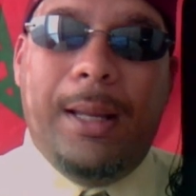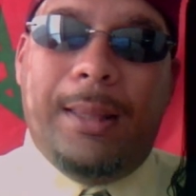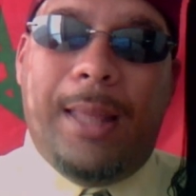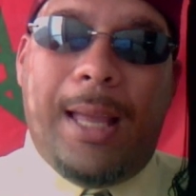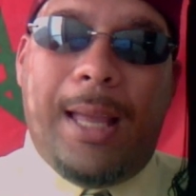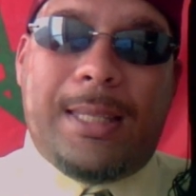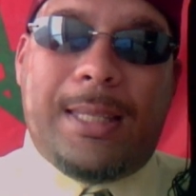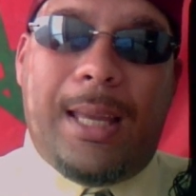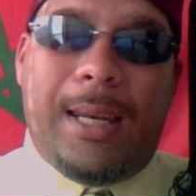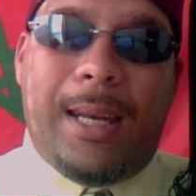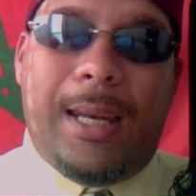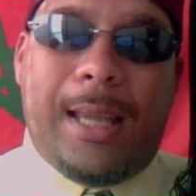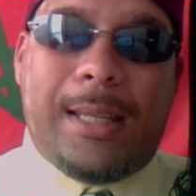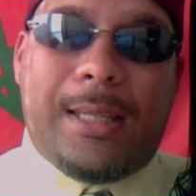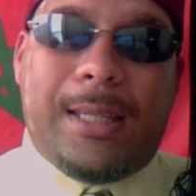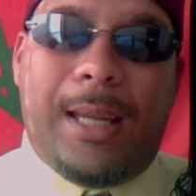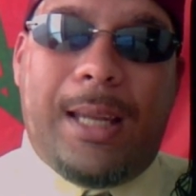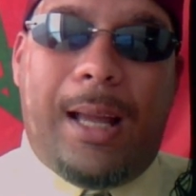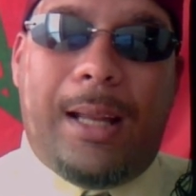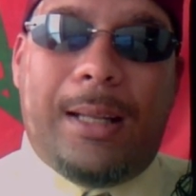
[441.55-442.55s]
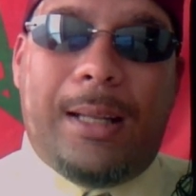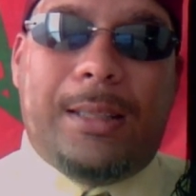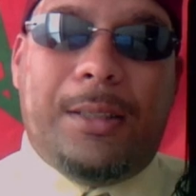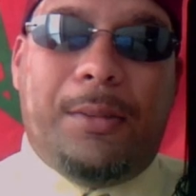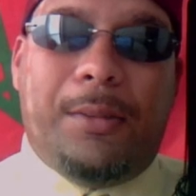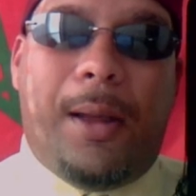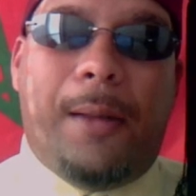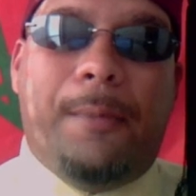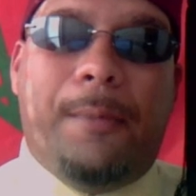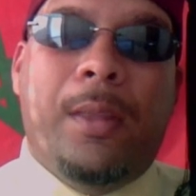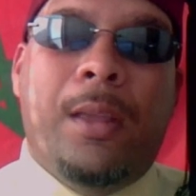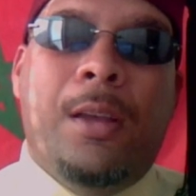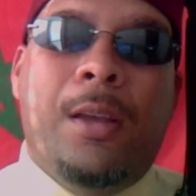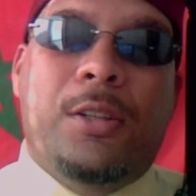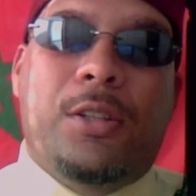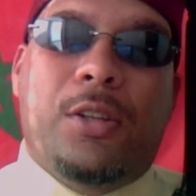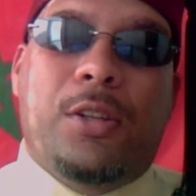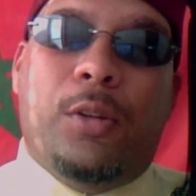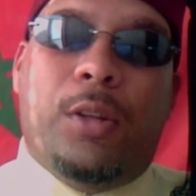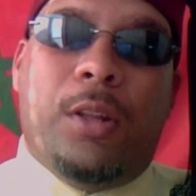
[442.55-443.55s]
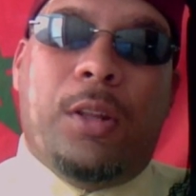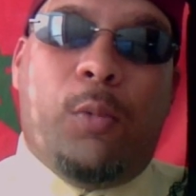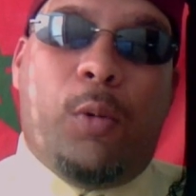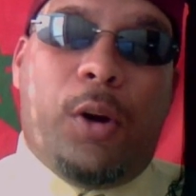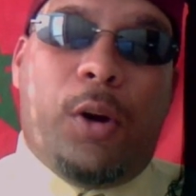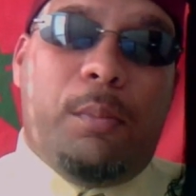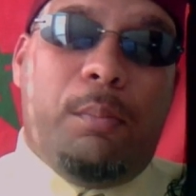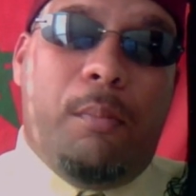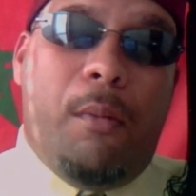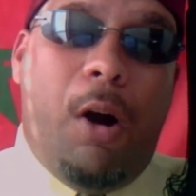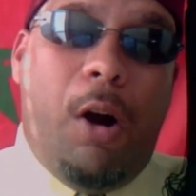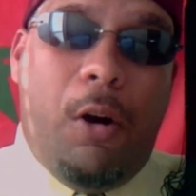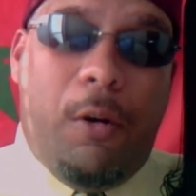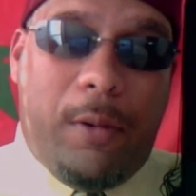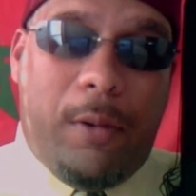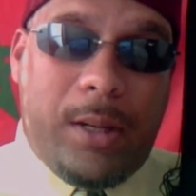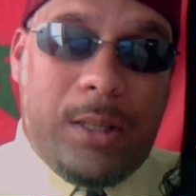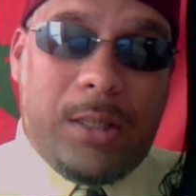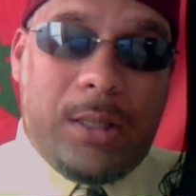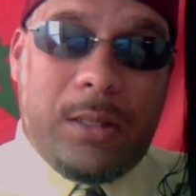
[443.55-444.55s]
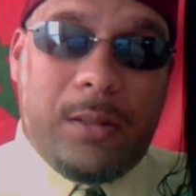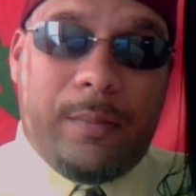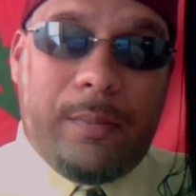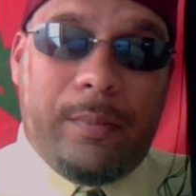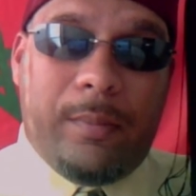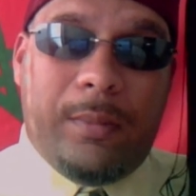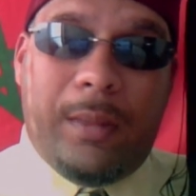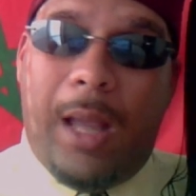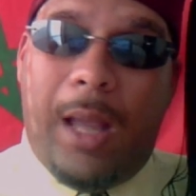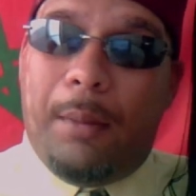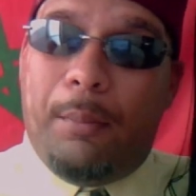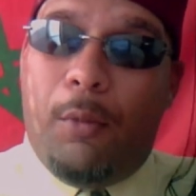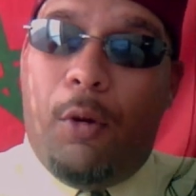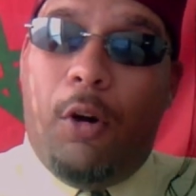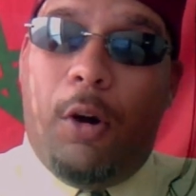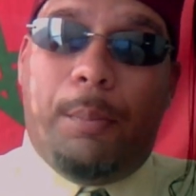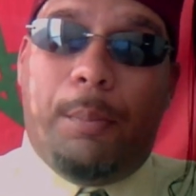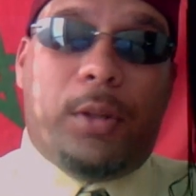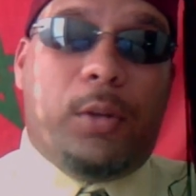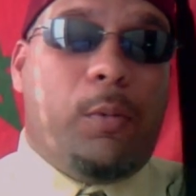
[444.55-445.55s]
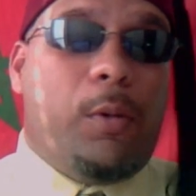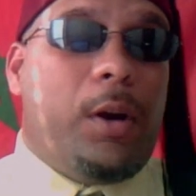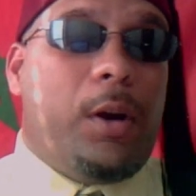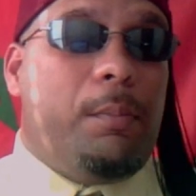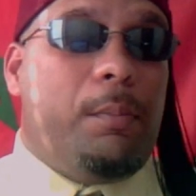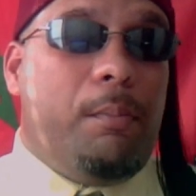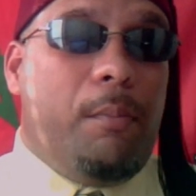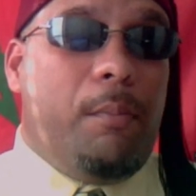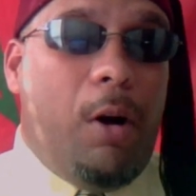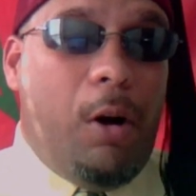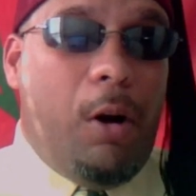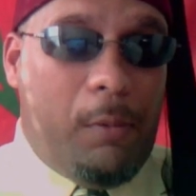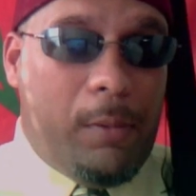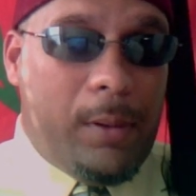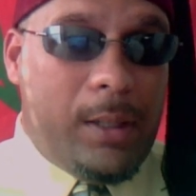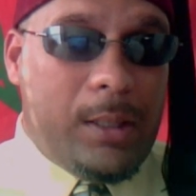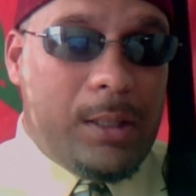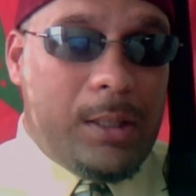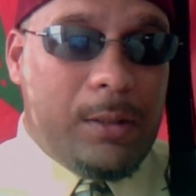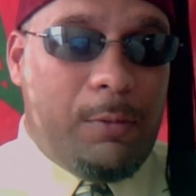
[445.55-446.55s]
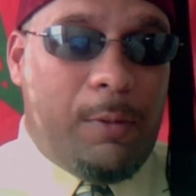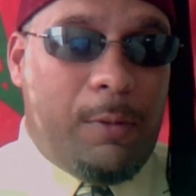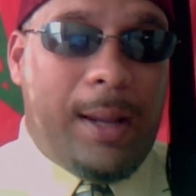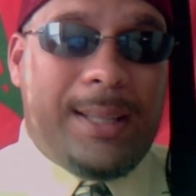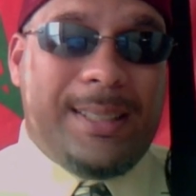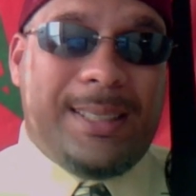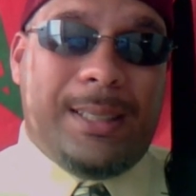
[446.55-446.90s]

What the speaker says: That's that nationality, right? So the word Moorish, not more, but the word Moorish, right?